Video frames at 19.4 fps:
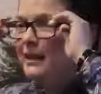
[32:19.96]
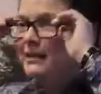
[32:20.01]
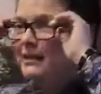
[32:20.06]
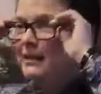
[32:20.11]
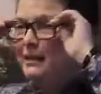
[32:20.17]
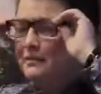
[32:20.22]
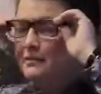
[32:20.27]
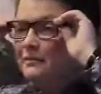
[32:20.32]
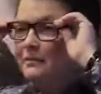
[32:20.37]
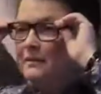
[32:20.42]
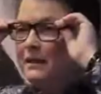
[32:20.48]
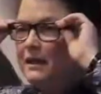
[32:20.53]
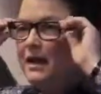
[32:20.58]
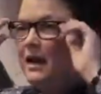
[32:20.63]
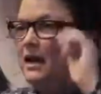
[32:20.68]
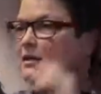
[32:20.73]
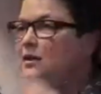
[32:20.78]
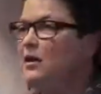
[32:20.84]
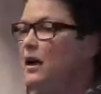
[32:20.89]
I know. Must have
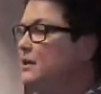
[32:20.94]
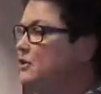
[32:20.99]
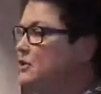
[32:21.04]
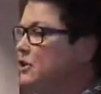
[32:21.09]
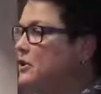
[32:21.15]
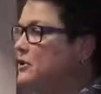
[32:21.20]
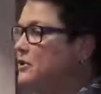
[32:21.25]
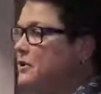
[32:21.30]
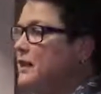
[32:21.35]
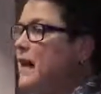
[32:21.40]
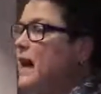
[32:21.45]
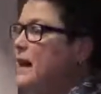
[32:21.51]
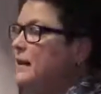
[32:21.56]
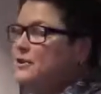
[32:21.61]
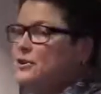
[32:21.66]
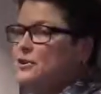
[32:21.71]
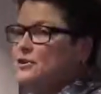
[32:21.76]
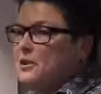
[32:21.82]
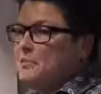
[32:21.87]
lead in it. It's just yeah,
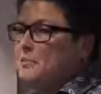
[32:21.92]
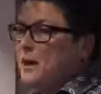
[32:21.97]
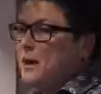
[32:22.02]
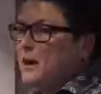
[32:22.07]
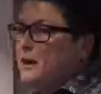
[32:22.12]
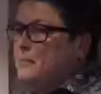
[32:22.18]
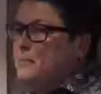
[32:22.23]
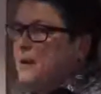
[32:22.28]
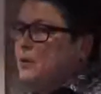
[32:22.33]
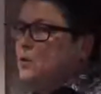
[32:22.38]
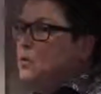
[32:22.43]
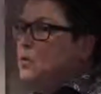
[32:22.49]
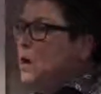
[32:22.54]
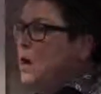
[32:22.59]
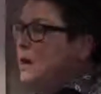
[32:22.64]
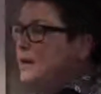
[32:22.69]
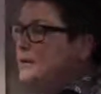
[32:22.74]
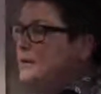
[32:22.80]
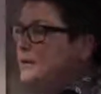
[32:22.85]
it's just a metal, metal
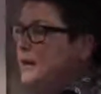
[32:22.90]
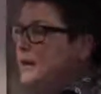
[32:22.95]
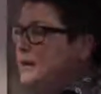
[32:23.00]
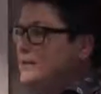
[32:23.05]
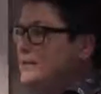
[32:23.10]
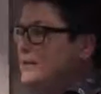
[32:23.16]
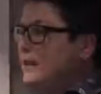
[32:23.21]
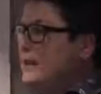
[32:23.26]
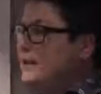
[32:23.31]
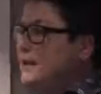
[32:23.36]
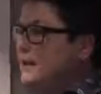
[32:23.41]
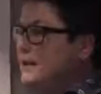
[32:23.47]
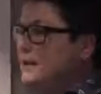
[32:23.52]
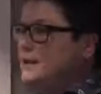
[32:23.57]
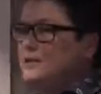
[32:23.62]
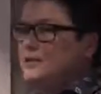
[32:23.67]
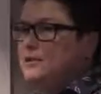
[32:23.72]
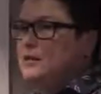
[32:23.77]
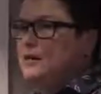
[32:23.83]
wallet that has lead in
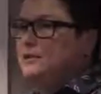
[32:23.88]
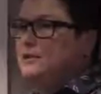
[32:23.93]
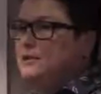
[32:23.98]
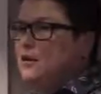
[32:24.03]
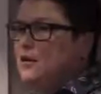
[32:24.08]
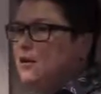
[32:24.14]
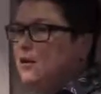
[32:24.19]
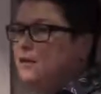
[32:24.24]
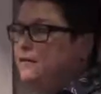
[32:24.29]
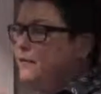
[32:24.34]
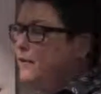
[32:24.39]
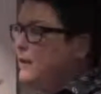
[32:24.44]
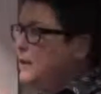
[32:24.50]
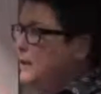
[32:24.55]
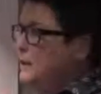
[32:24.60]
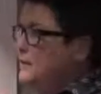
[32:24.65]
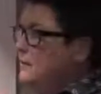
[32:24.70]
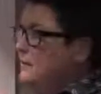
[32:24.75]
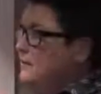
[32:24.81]
it, so that the
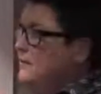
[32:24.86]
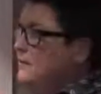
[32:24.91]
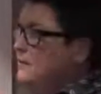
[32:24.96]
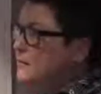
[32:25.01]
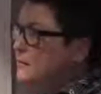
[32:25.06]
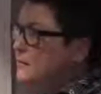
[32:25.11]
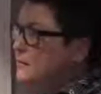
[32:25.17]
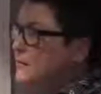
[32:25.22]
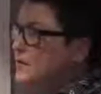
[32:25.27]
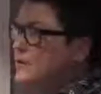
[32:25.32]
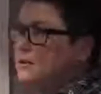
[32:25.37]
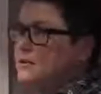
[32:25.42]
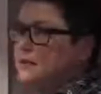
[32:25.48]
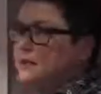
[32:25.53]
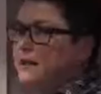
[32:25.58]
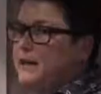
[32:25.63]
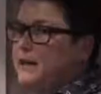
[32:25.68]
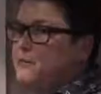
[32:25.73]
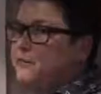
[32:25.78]
RFID, which is a
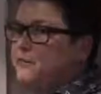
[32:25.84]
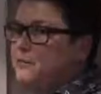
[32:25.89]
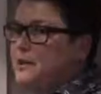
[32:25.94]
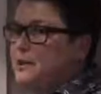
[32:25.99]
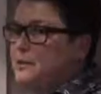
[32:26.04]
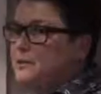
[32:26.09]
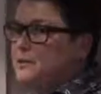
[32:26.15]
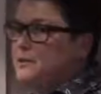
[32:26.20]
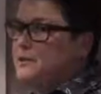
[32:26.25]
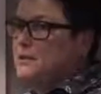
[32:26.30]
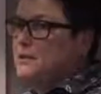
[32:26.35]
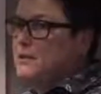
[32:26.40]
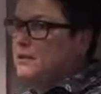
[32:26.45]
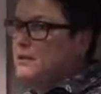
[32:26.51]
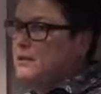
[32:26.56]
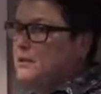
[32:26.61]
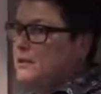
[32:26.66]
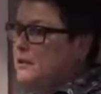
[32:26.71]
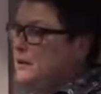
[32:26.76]
radio
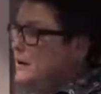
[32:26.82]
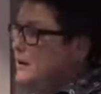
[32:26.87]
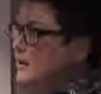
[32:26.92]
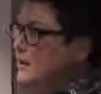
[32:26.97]
frequency,